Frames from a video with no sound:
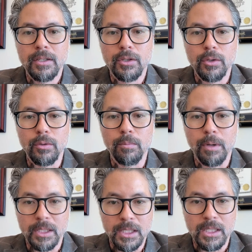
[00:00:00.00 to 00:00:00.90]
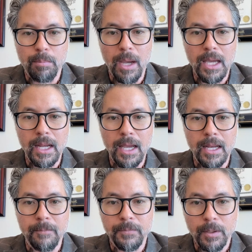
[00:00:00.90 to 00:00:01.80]
to participate in,
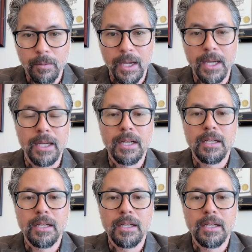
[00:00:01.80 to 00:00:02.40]
okay?